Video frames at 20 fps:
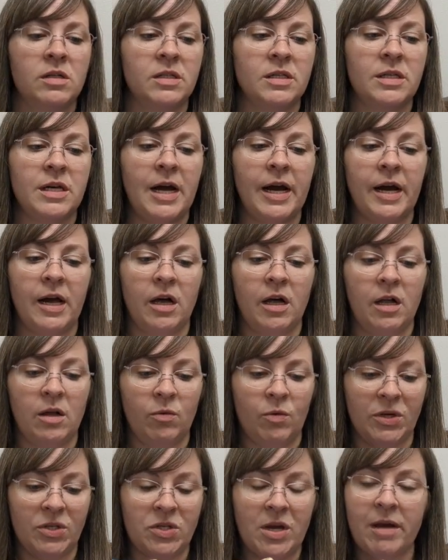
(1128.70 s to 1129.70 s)
style,
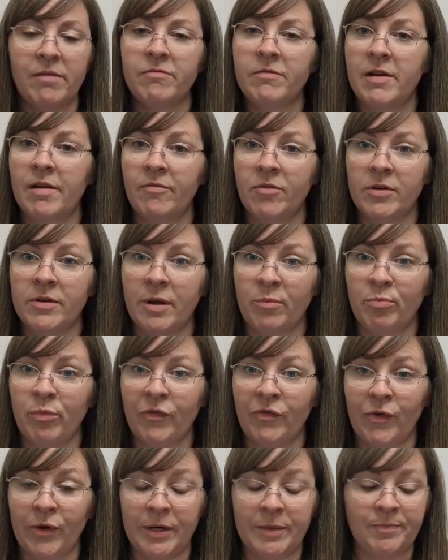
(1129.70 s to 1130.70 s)
which I've never done
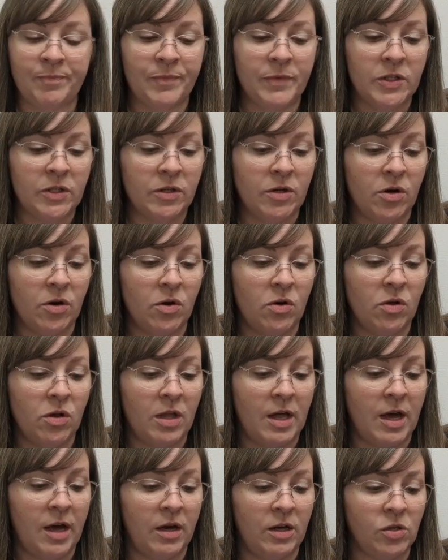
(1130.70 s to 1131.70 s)
before. So
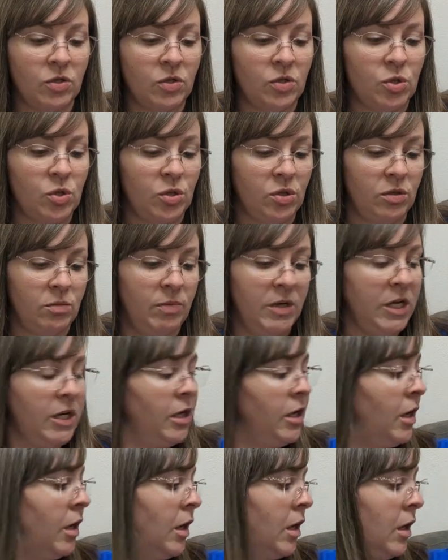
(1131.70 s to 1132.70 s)
that should
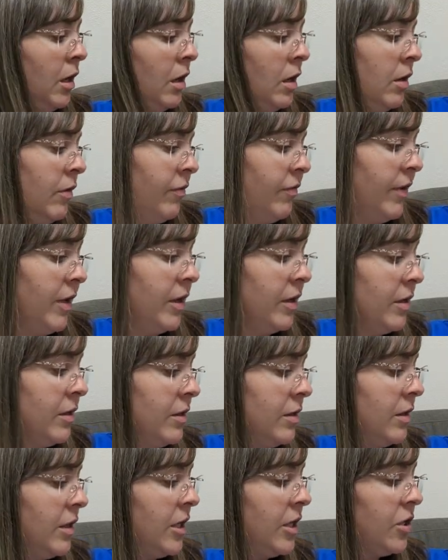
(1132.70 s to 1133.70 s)
be
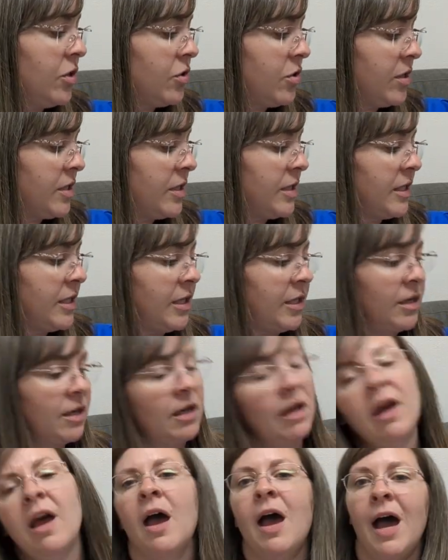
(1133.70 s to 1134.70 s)
fun,
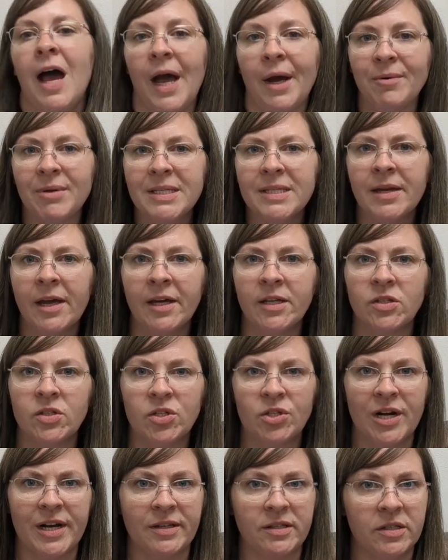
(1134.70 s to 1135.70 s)
interesting. I always get
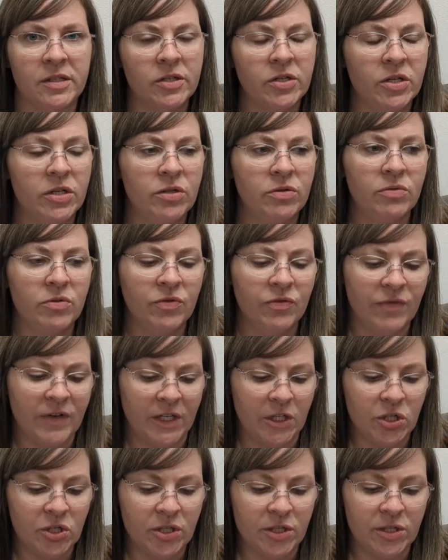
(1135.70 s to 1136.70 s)
stressed to do new
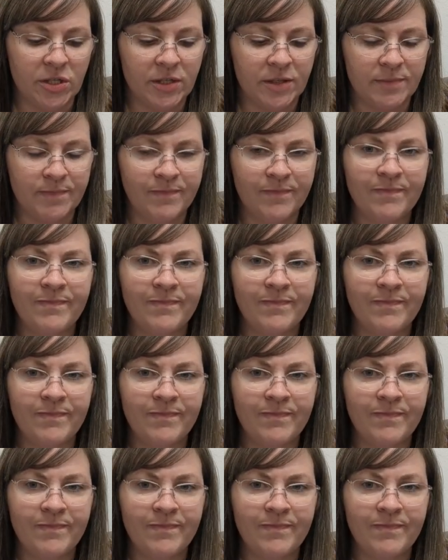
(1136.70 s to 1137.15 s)
finishes.